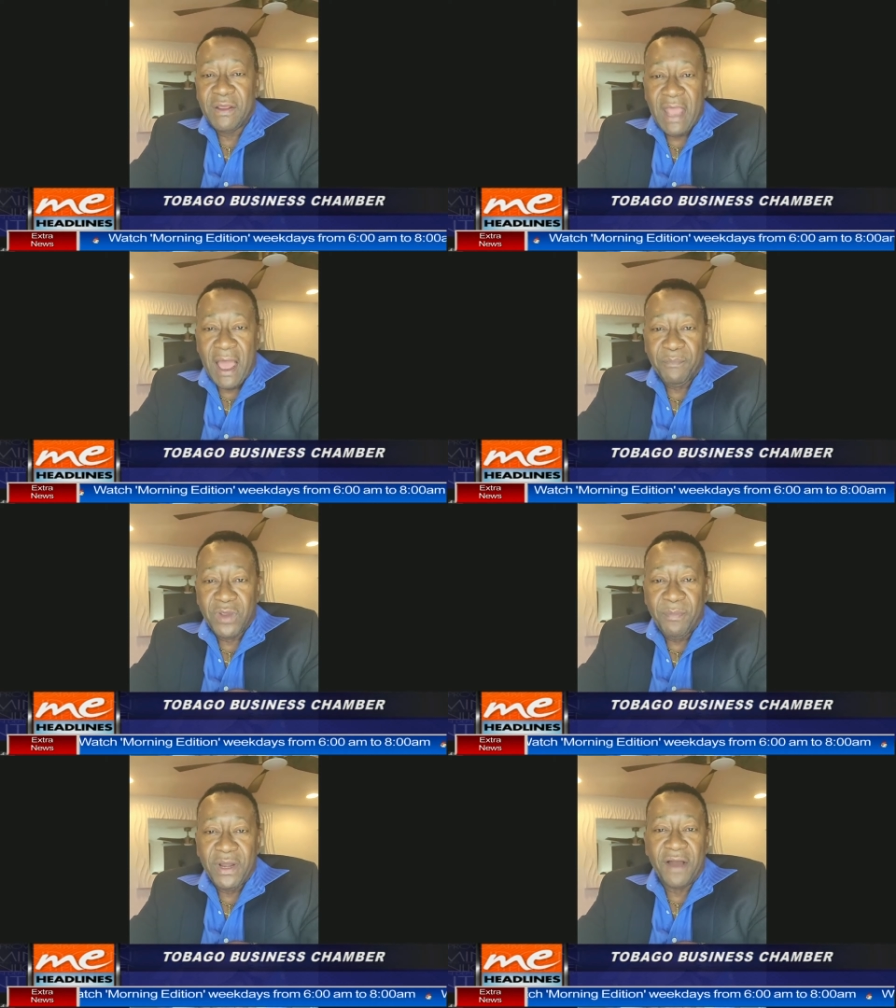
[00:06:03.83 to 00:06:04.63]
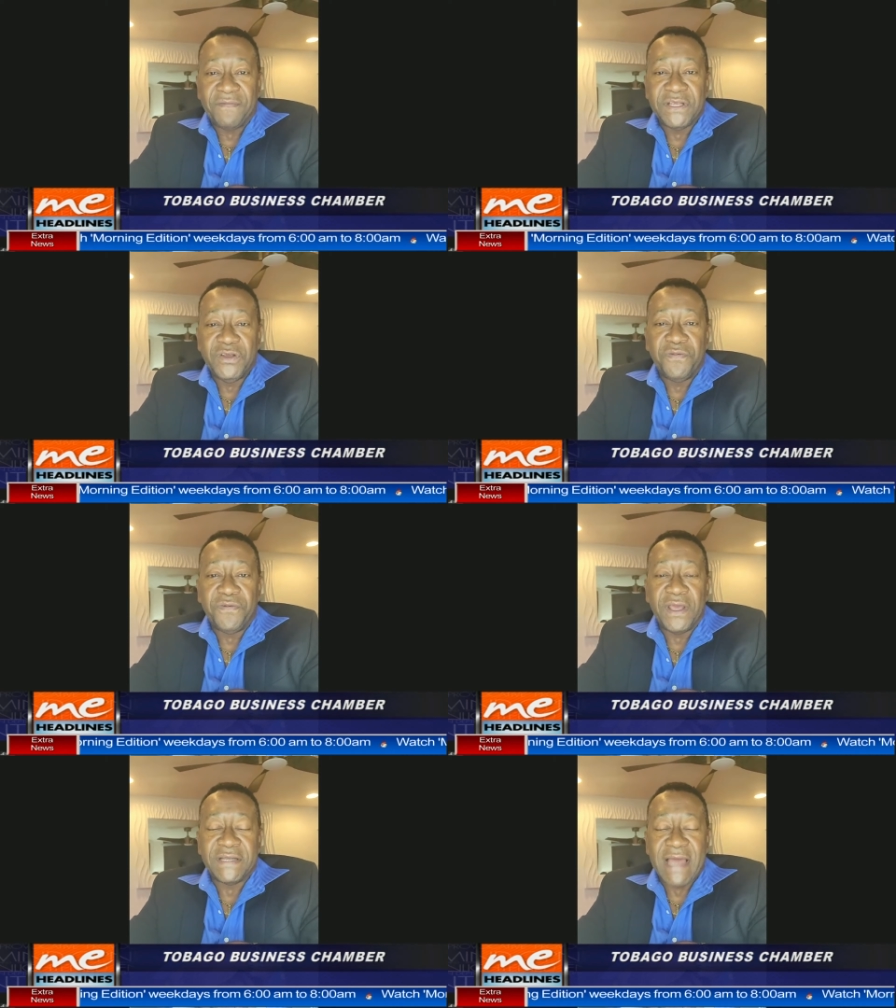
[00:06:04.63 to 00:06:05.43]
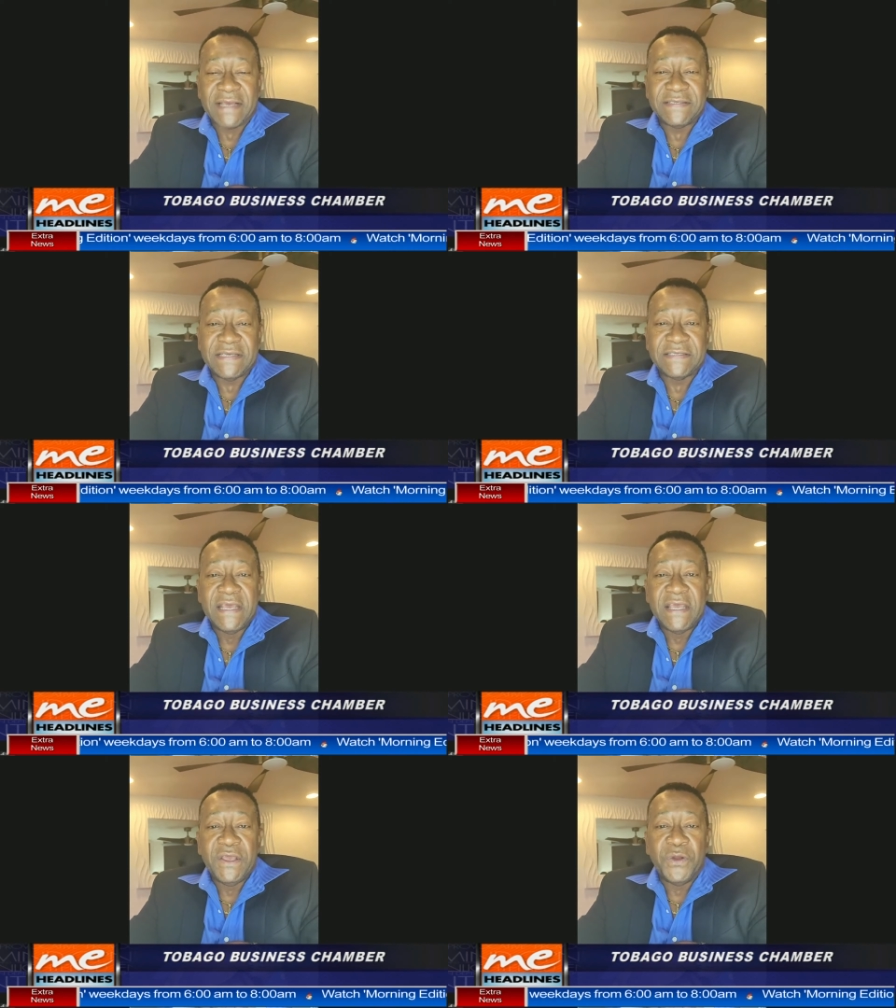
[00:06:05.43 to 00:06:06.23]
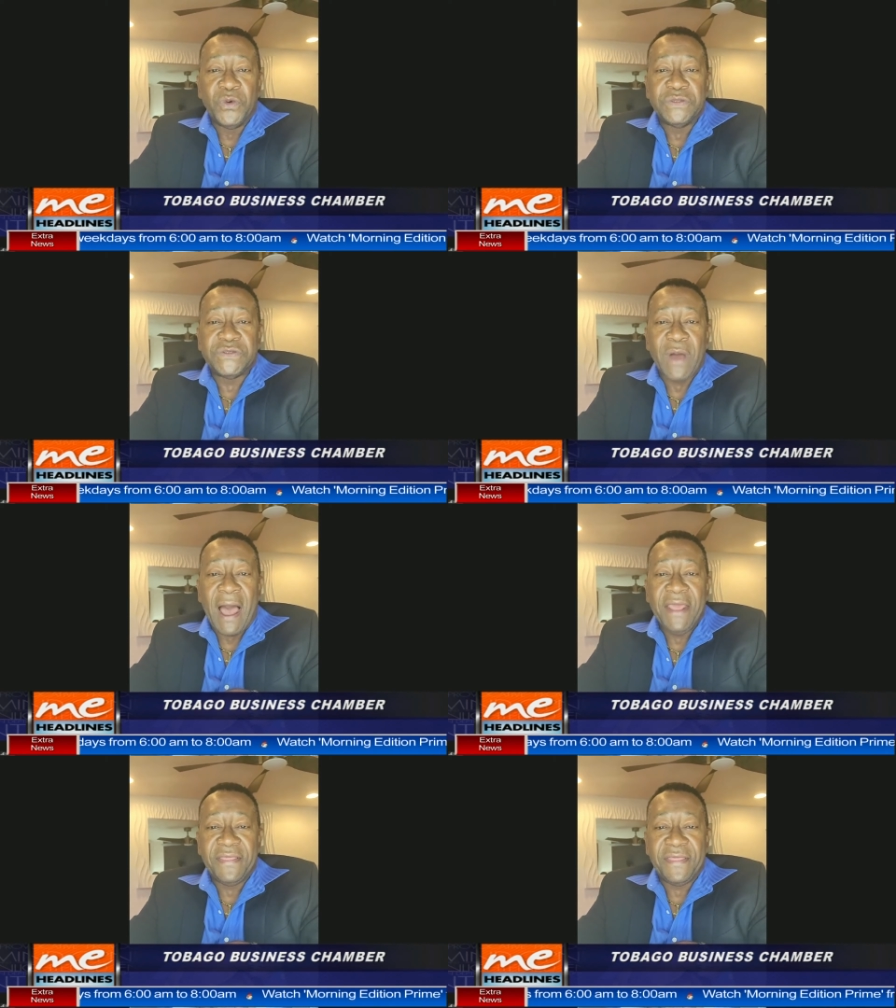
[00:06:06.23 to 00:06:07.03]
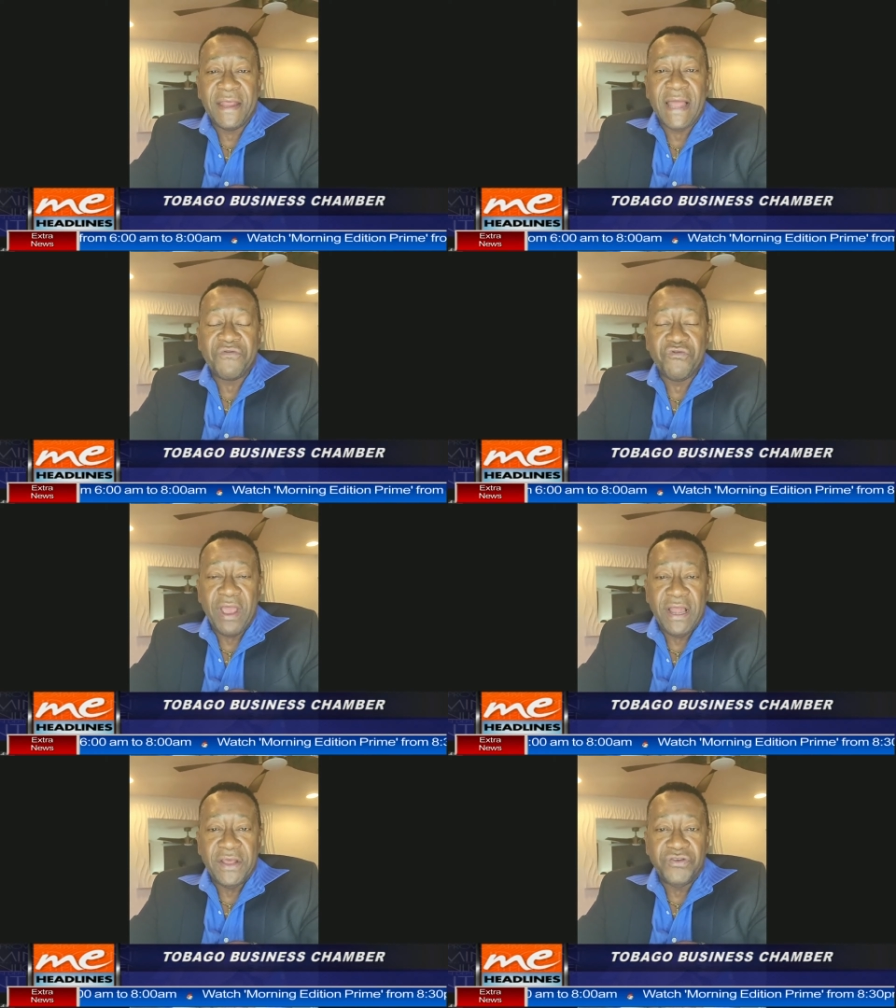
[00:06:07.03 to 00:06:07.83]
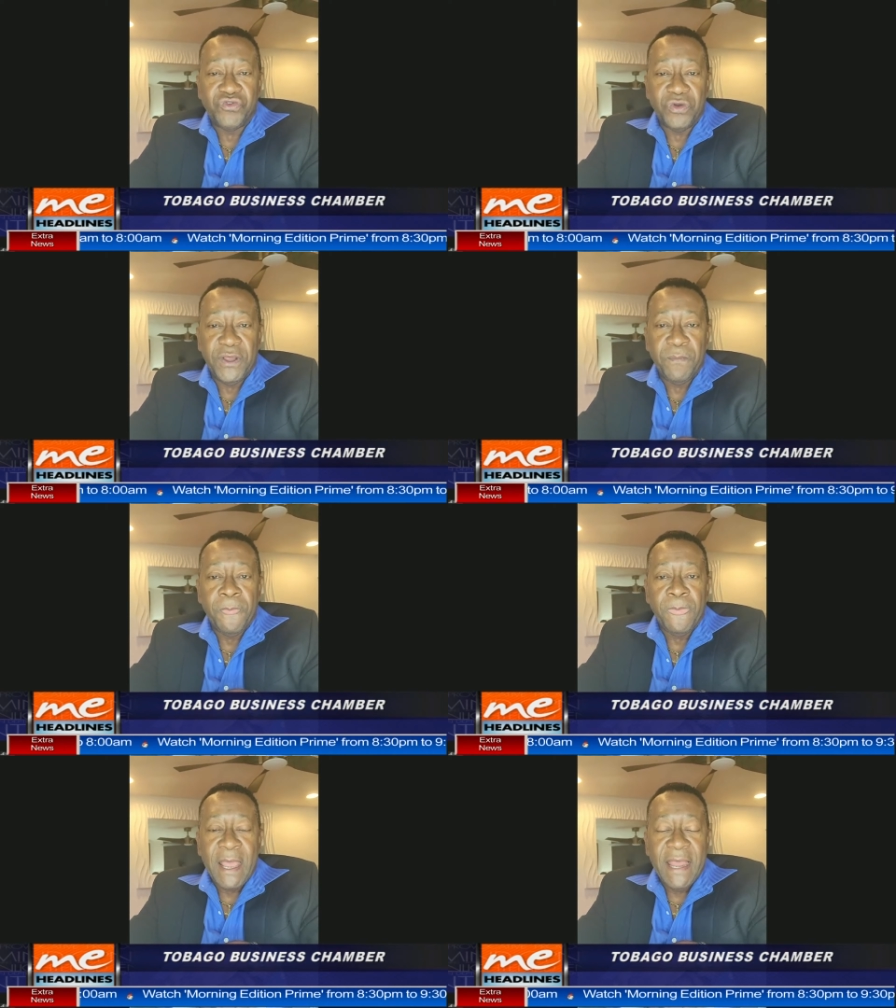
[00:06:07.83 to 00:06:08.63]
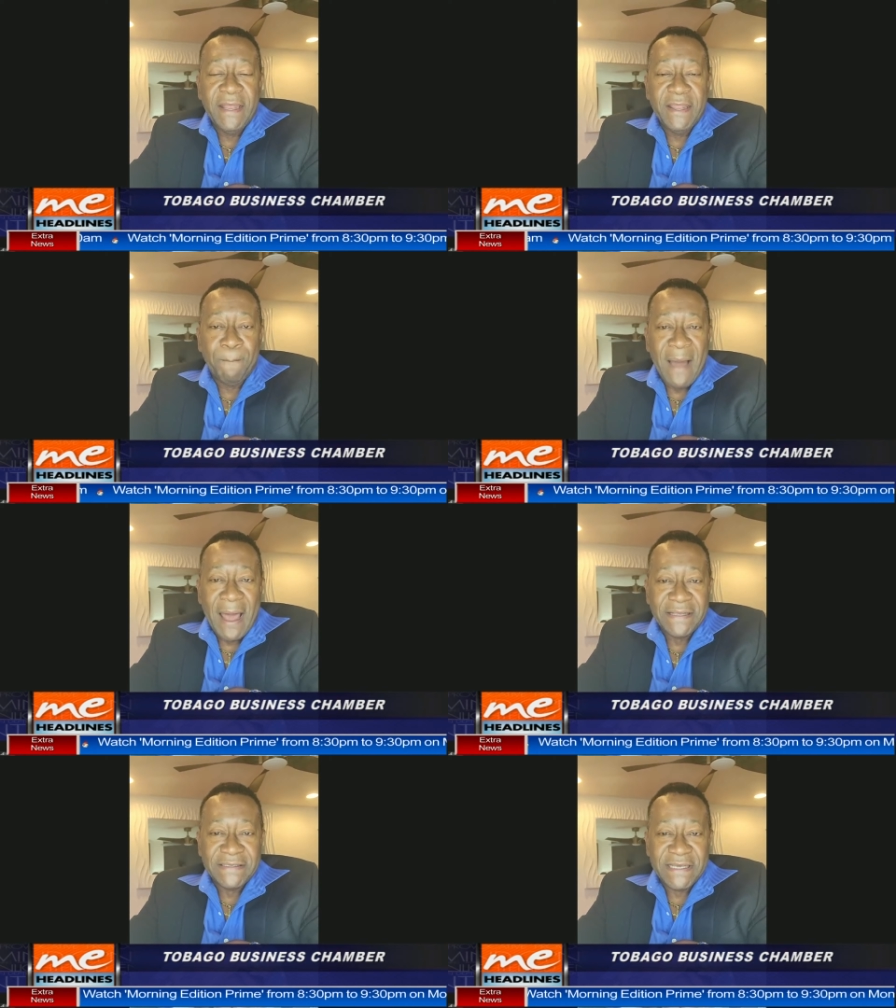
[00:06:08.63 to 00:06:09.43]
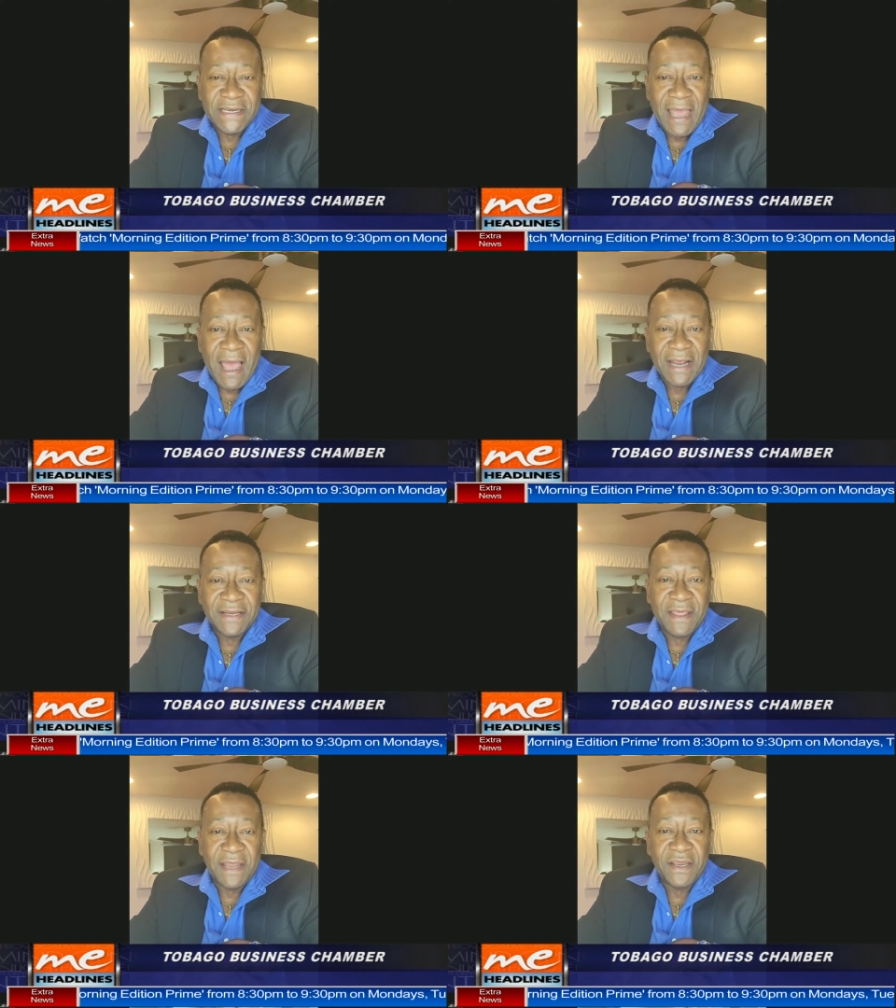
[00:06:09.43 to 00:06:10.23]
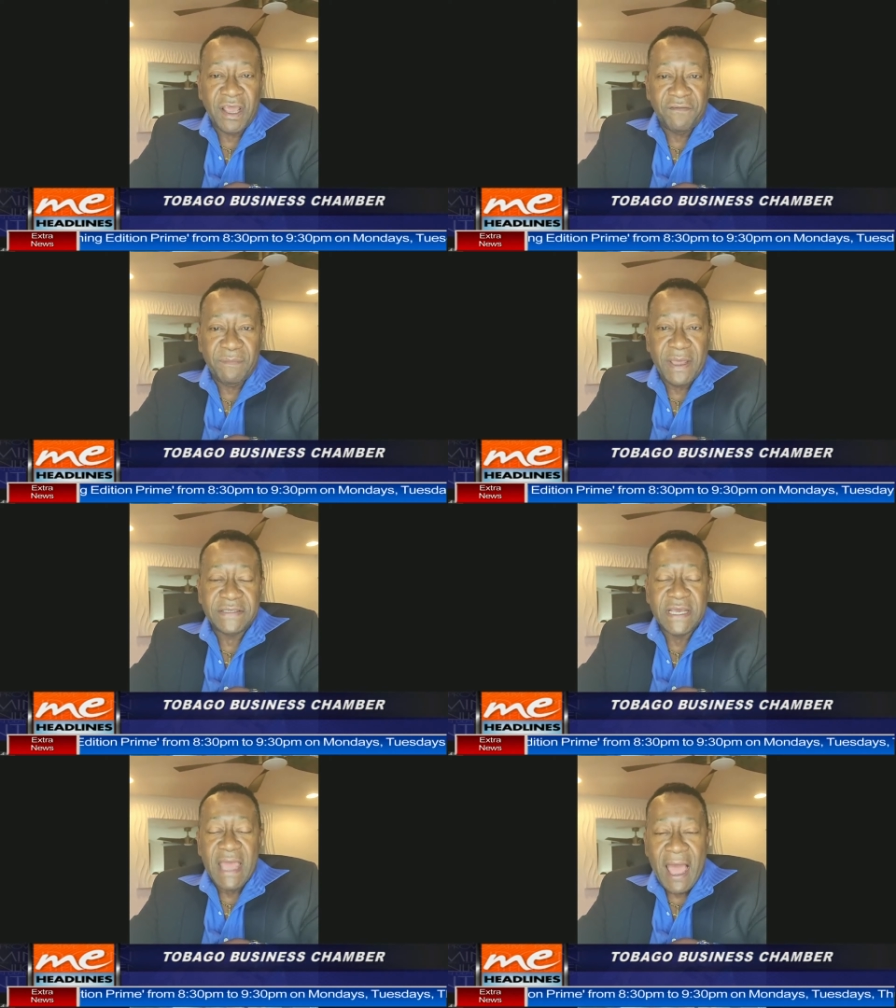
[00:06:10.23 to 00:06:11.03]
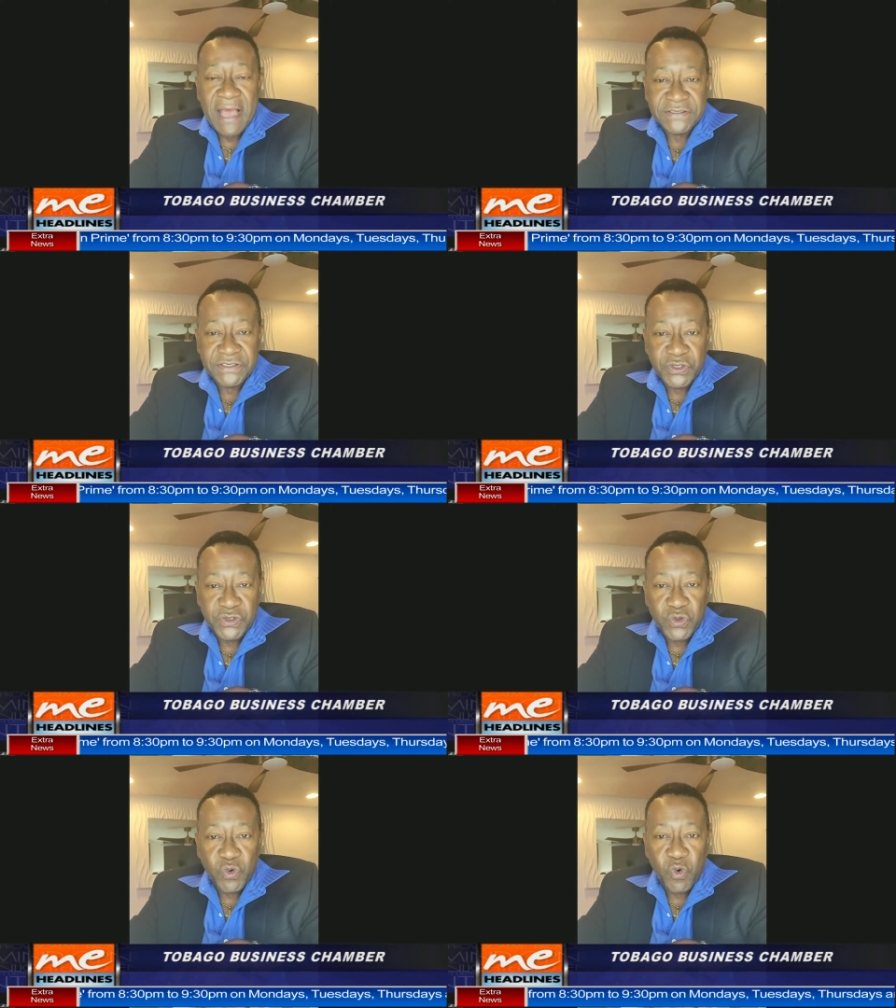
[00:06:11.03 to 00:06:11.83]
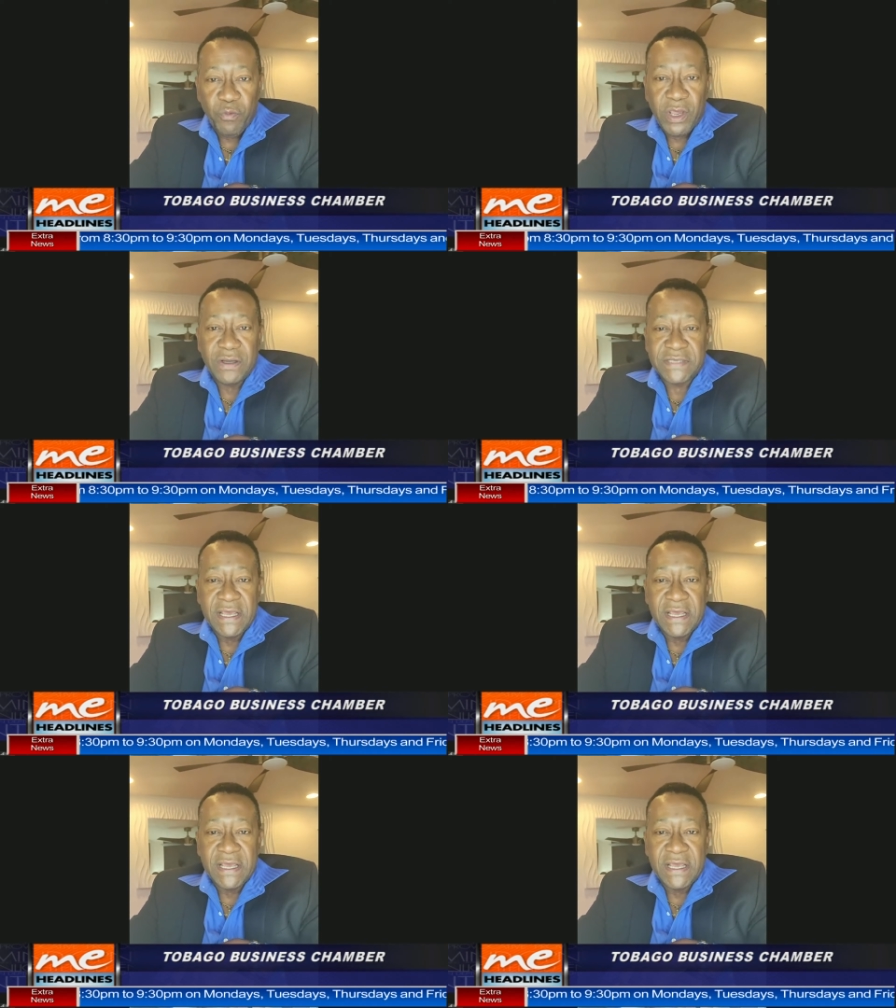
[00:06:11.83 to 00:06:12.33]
I'm coming after you for your taxes, you know. So I think that really and truly, in the balancing act that the government has to do because